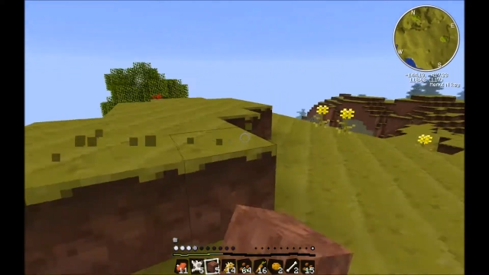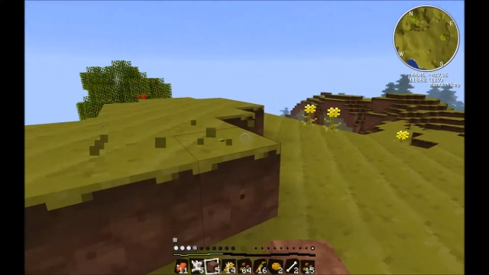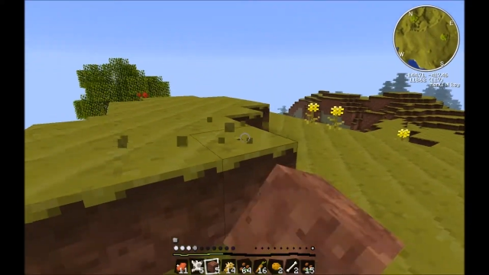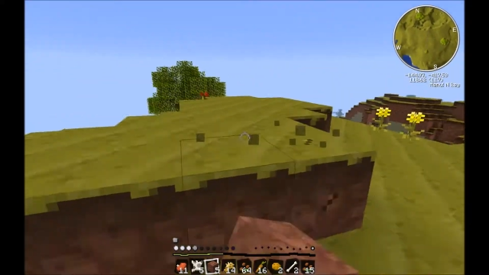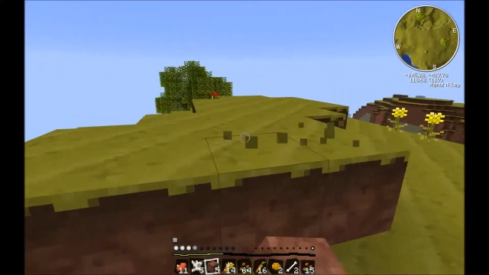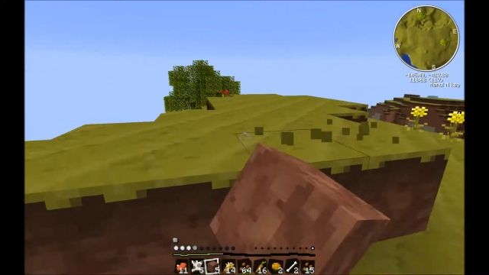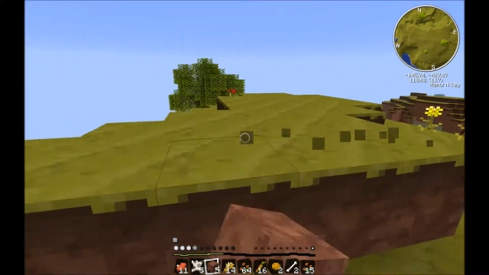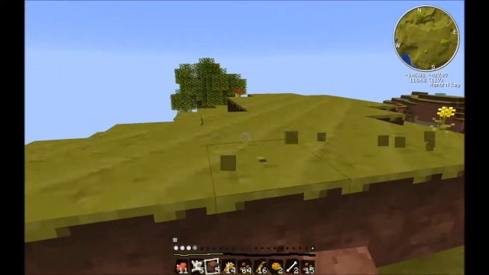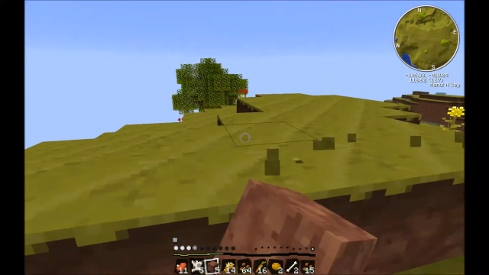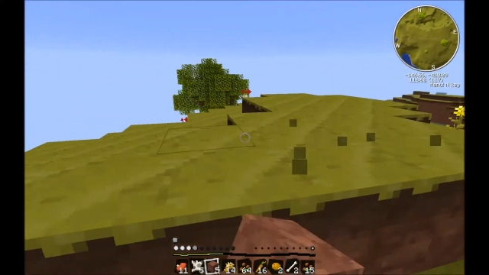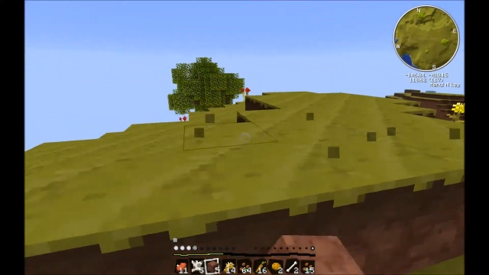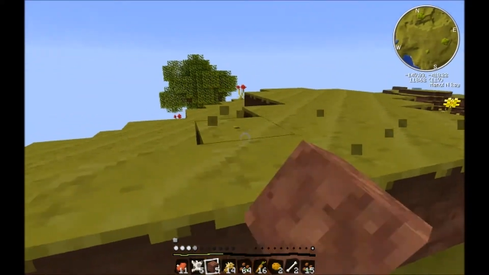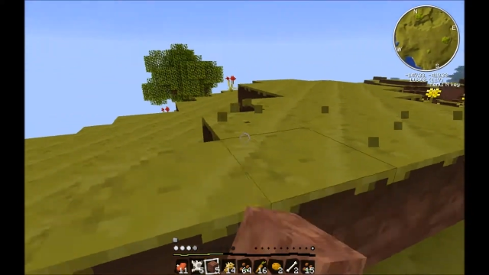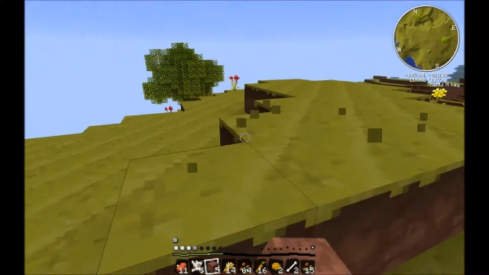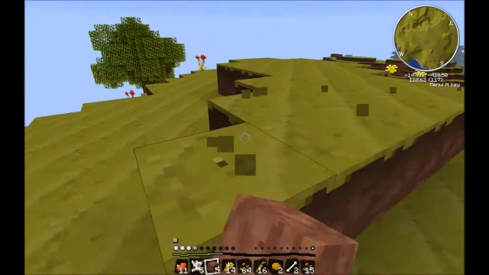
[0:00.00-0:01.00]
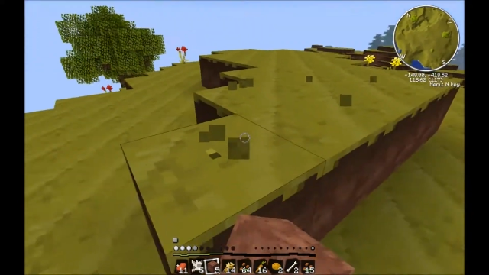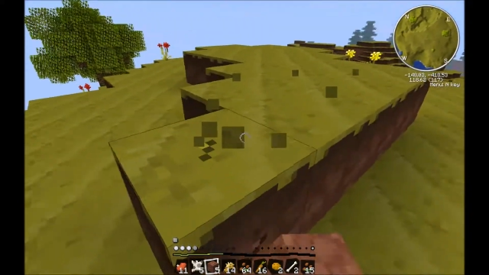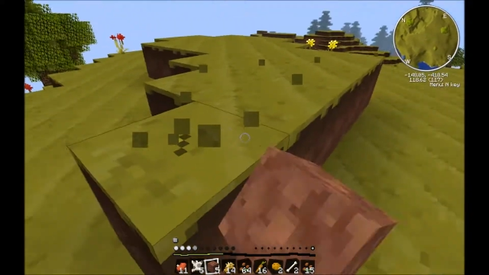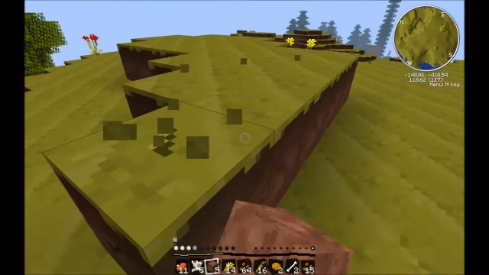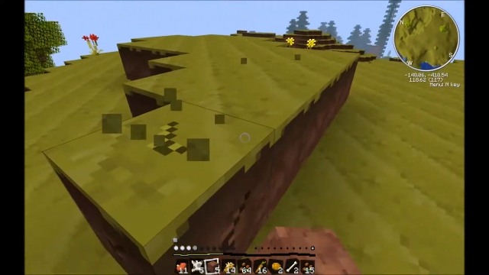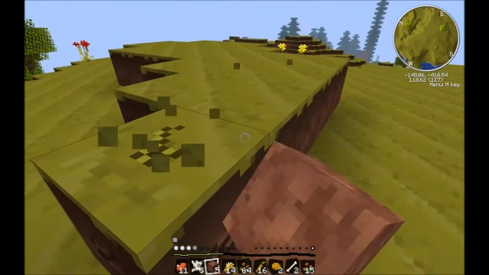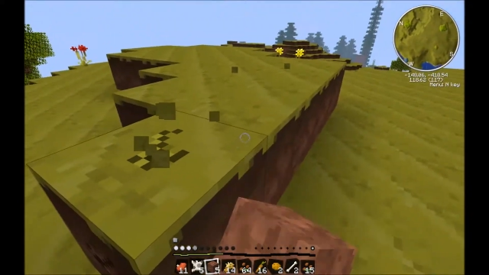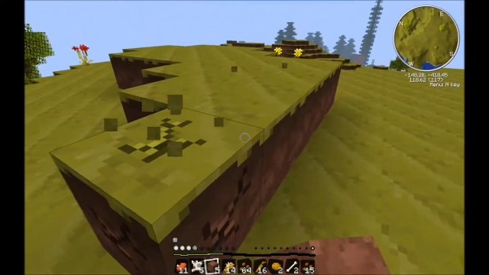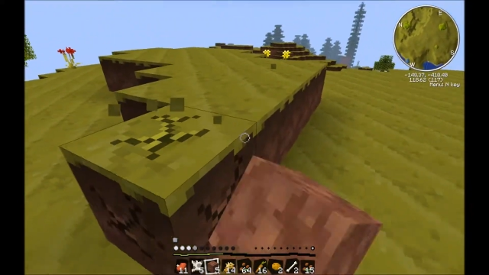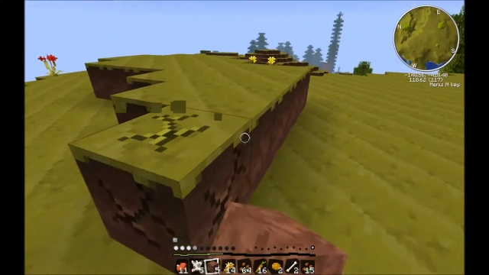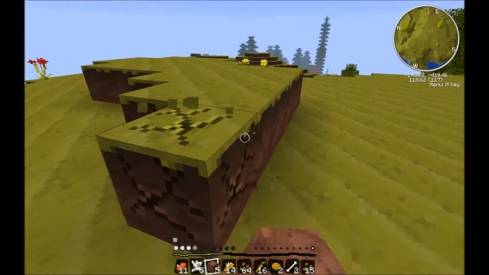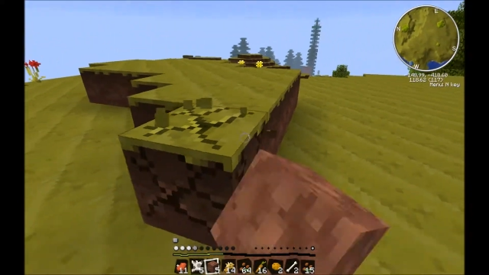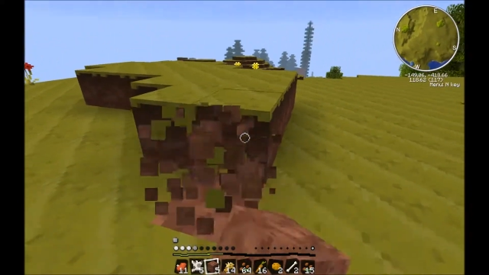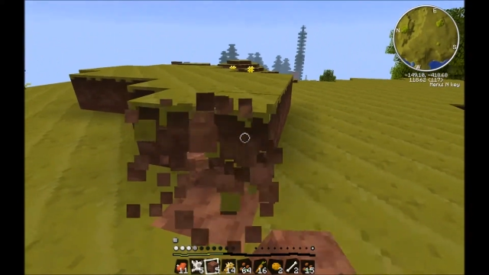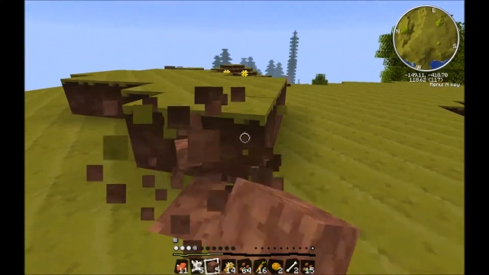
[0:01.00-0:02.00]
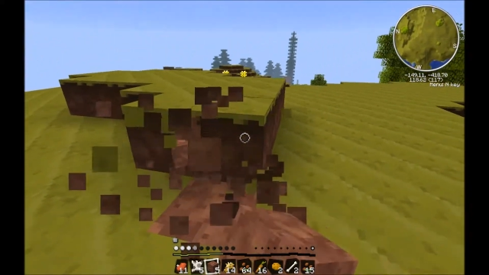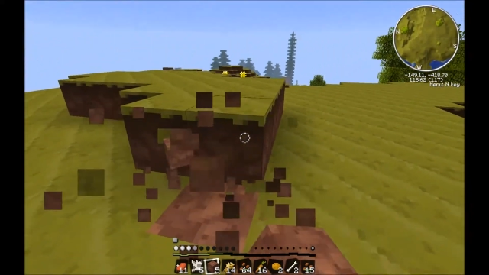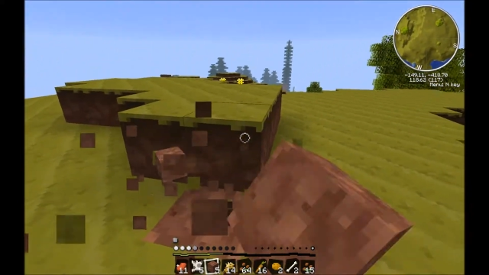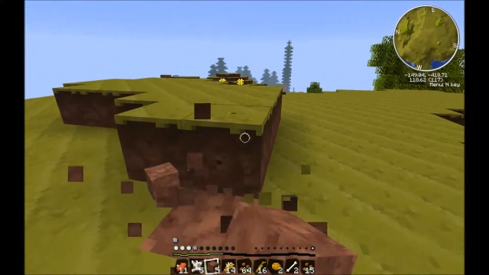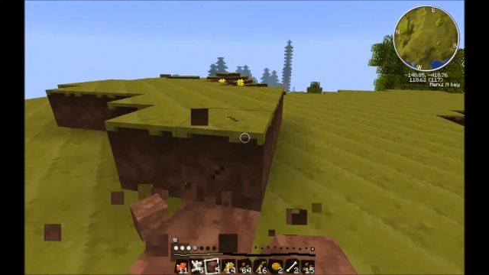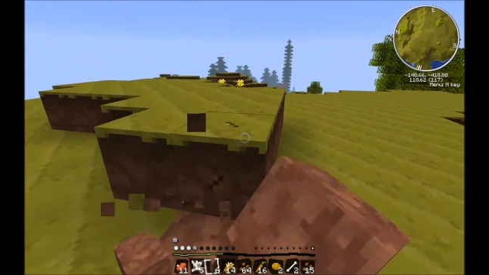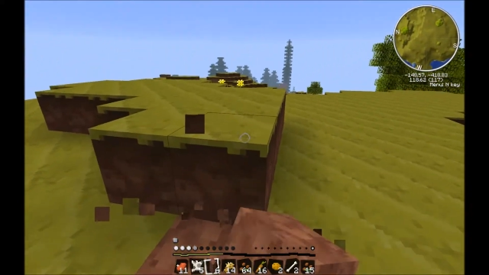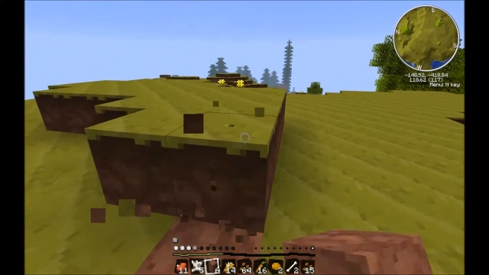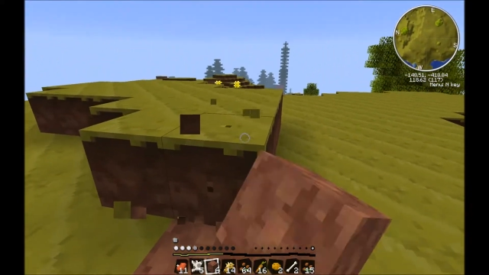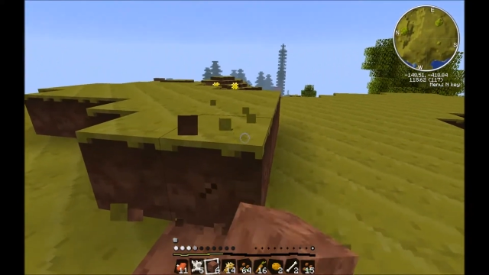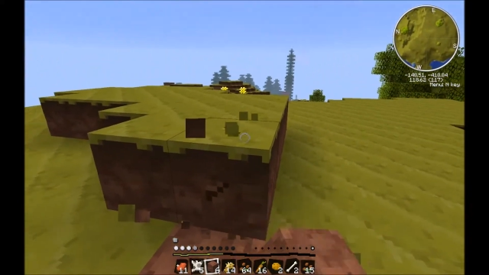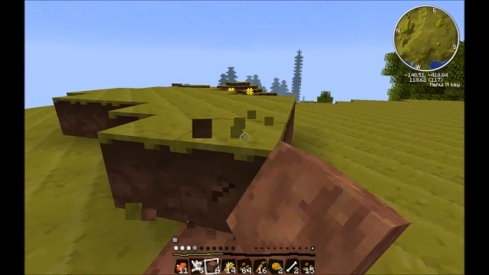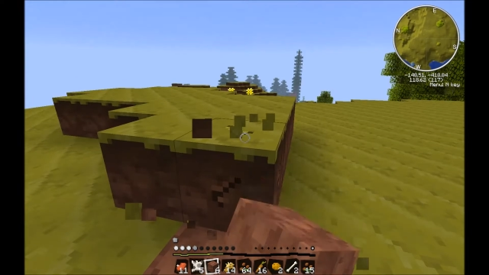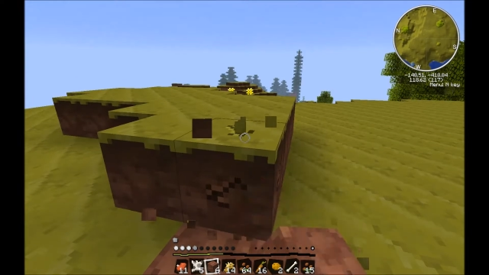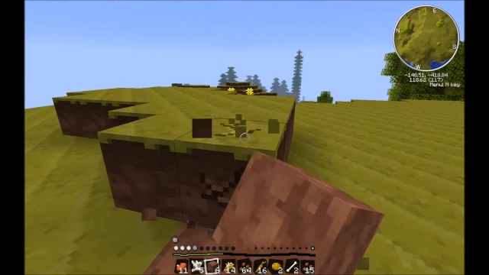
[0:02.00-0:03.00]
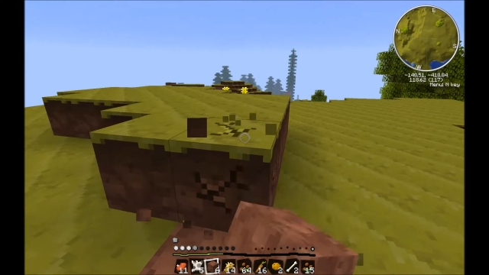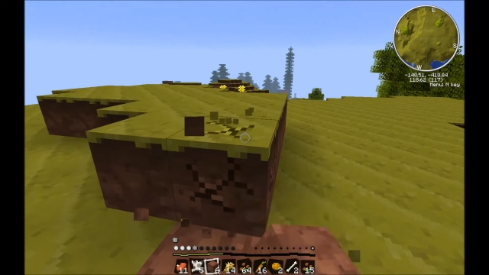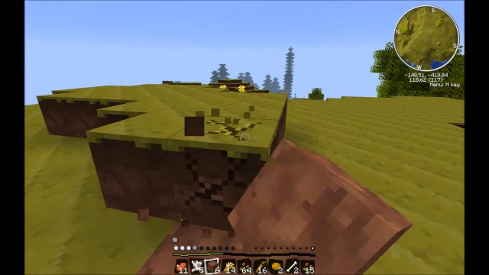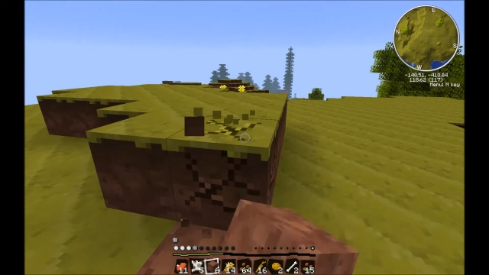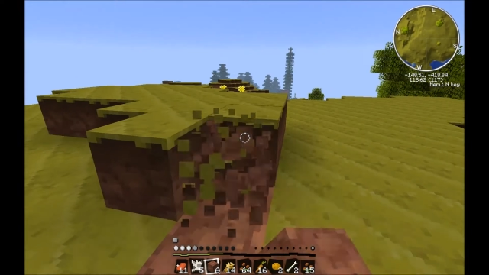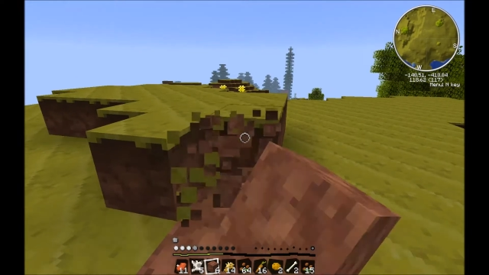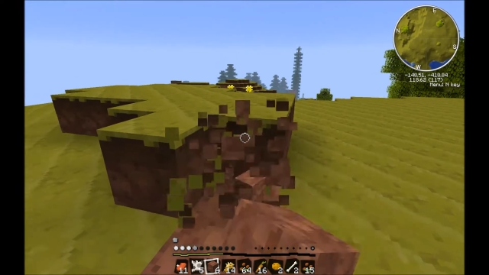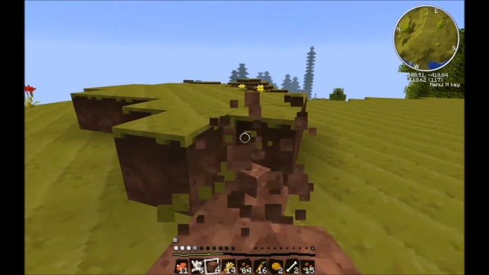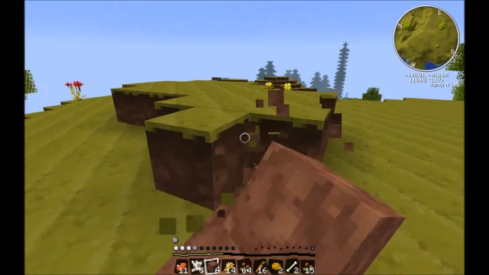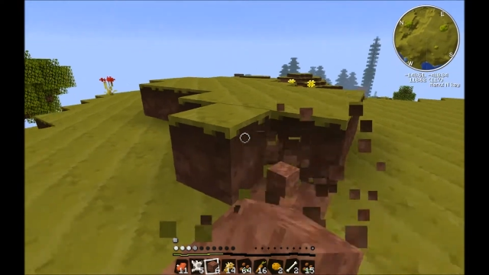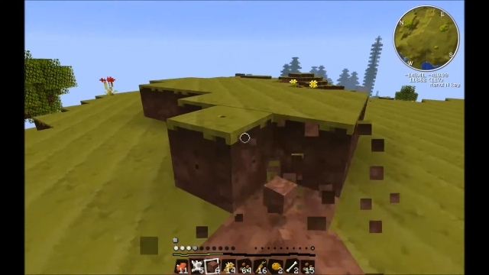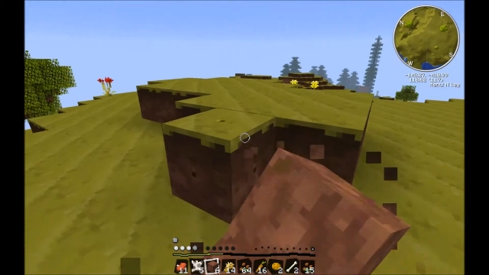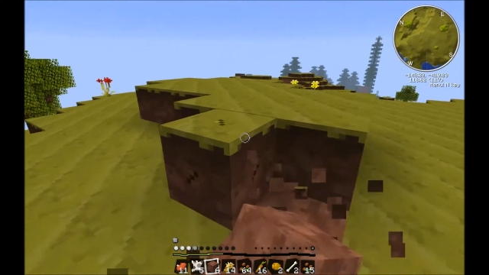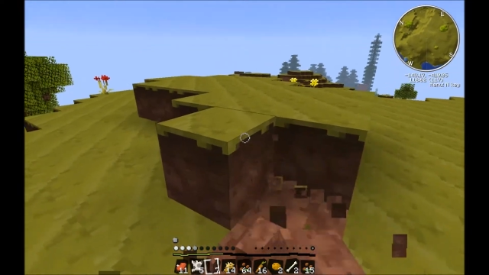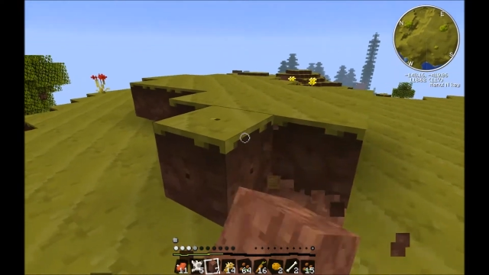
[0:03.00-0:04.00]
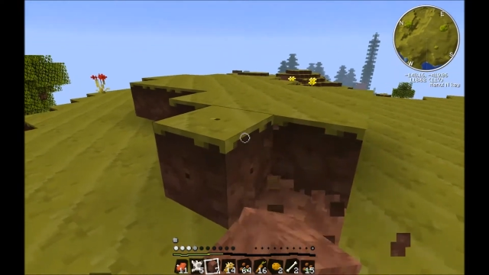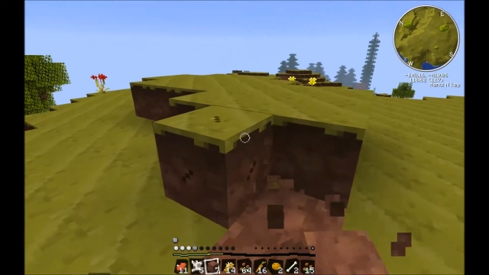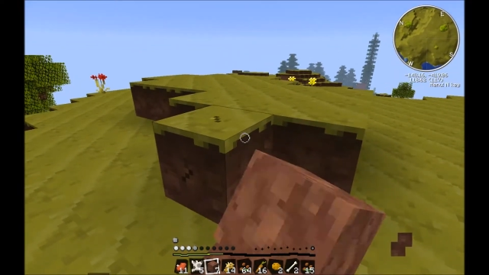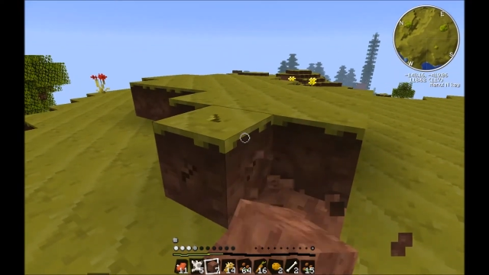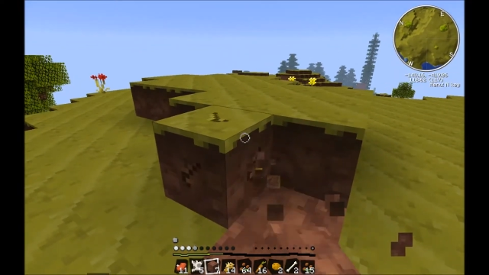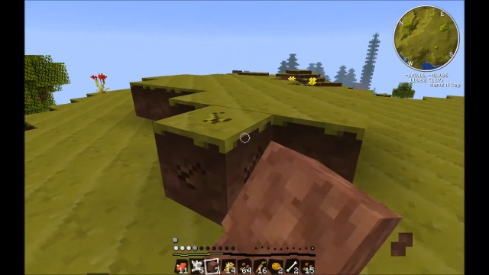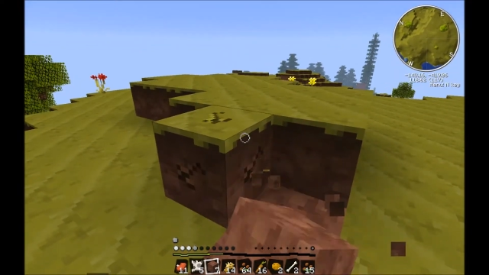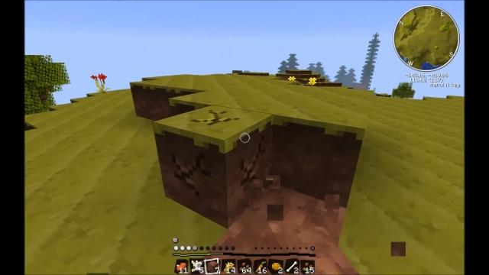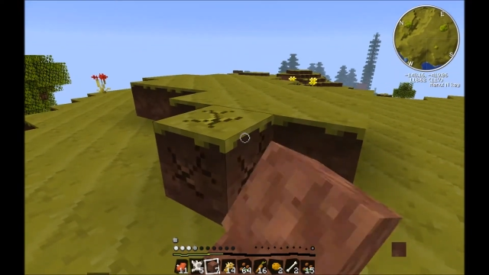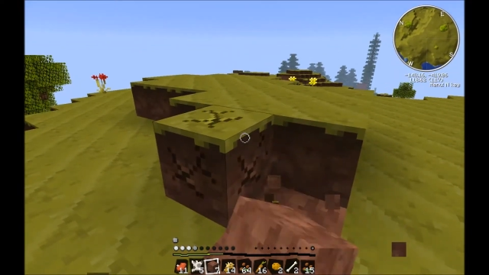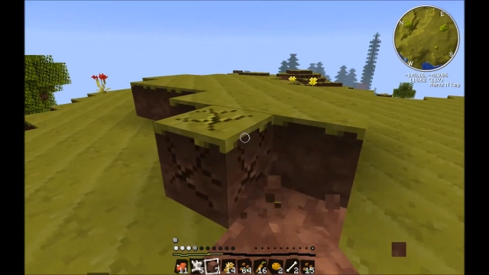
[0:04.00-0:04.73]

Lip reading: Nobody's mouth can be seen.